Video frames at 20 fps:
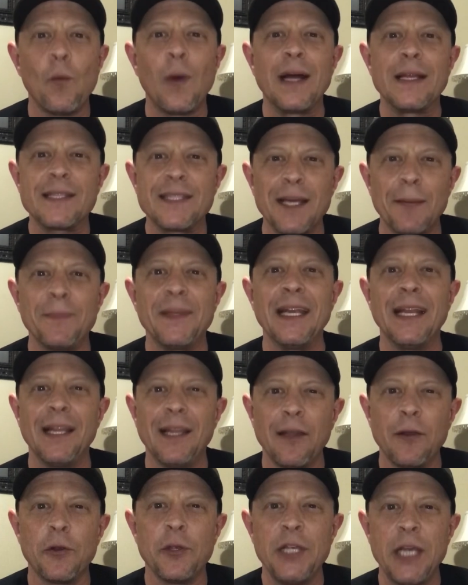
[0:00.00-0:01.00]
want something a
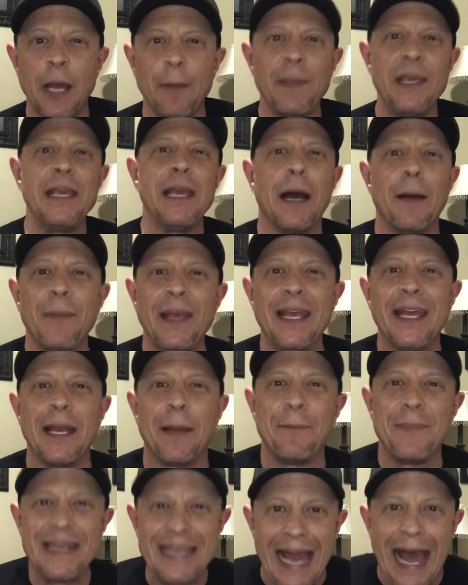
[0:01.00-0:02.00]
little yummy, and
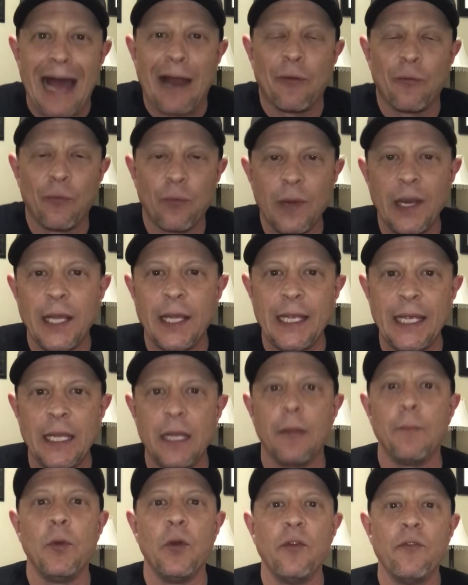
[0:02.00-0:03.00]
I'm not really in the
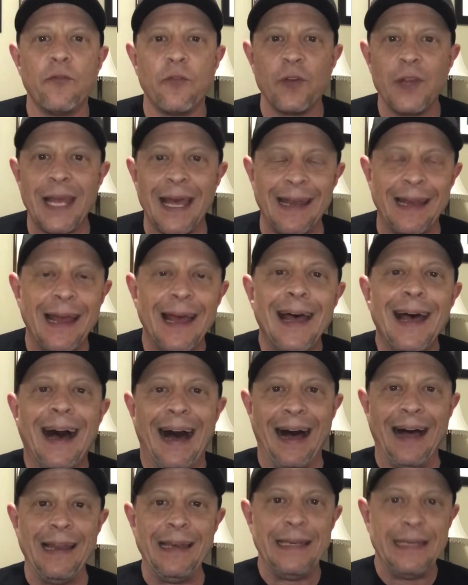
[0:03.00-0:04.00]
mood for yet
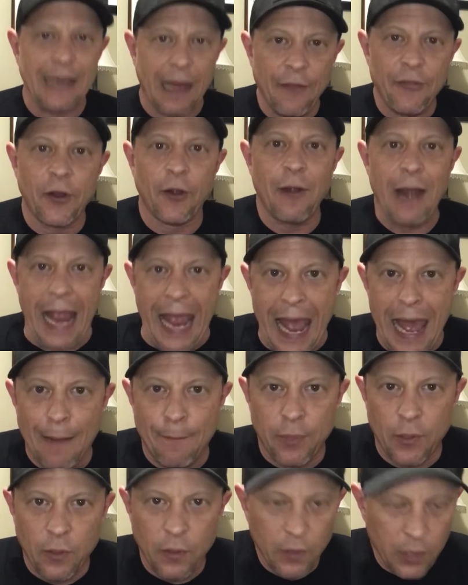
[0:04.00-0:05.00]
another
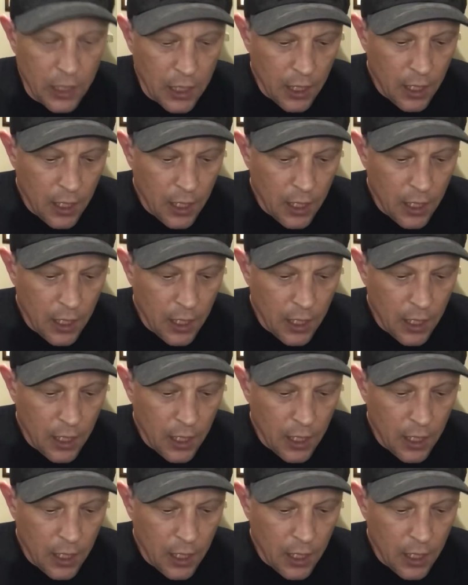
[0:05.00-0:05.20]
apple